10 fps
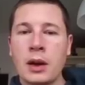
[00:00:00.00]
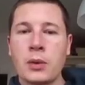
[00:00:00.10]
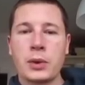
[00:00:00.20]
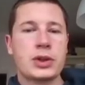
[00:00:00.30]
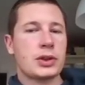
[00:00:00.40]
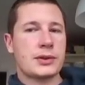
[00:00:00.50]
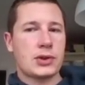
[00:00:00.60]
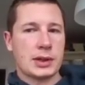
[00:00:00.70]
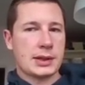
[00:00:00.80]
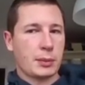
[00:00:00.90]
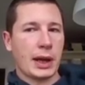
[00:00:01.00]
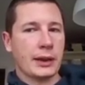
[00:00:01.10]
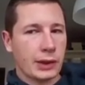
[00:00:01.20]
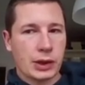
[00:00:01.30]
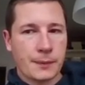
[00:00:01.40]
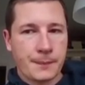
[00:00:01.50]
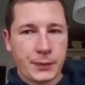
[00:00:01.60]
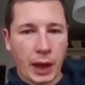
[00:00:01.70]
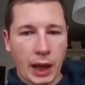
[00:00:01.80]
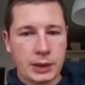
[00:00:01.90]
which is just a blunder.
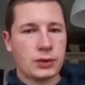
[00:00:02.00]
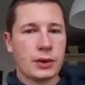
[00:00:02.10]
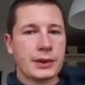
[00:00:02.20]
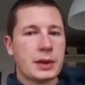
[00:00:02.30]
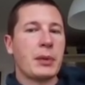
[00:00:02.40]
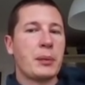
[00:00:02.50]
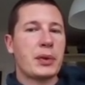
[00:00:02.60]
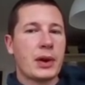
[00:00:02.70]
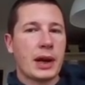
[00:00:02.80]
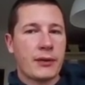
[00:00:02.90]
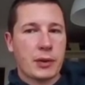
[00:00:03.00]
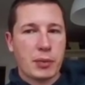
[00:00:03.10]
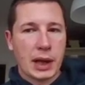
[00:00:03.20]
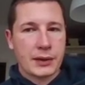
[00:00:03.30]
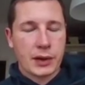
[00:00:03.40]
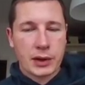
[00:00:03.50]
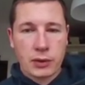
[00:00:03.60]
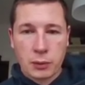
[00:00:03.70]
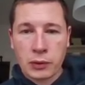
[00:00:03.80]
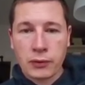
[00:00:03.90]
I don't remember ever blundering
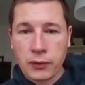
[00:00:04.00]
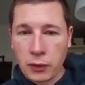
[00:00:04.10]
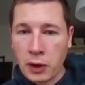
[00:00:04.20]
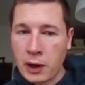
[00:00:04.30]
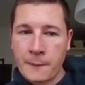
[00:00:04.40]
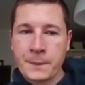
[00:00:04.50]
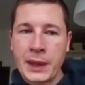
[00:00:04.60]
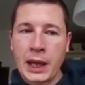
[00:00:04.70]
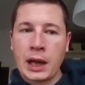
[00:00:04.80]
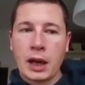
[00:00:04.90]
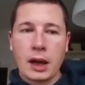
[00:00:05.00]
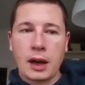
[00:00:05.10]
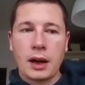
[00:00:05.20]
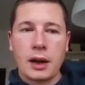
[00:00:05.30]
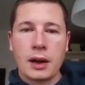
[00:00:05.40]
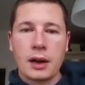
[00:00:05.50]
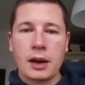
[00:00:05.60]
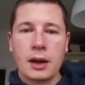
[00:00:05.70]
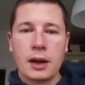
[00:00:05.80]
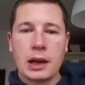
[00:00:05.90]
on move 4.
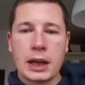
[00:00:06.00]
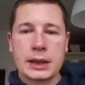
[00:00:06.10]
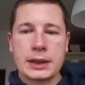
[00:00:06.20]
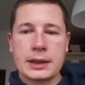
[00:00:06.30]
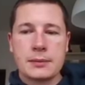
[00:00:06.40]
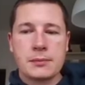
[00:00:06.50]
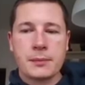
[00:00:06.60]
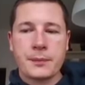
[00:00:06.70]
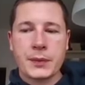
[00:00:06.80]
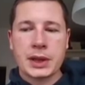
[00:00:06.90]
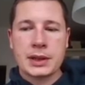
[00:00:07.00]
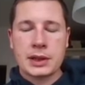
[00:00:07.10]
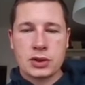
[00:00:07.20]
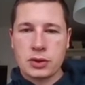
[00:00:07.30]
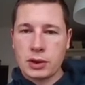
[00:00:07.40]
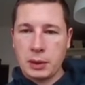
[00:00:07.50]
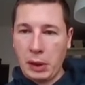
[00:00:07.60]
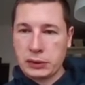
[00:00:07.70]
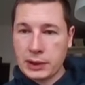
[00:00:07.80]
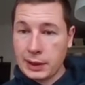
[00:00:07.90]
Uh, and it, it's not
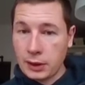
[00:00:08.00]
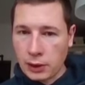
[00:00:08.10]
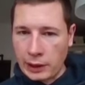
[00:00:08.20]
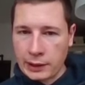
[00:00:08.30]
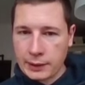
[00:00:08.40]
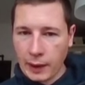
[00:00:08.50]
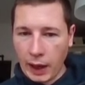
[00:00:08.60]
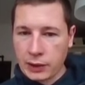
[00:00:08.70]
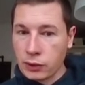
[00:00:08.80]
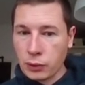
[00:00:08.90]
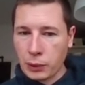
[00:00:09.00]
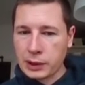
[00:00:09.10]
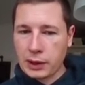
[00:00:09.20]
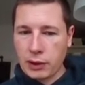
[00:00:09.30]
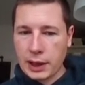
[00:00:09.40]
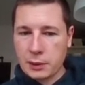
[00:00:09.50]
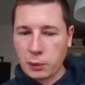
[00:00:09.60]
about theory. I knew what the correct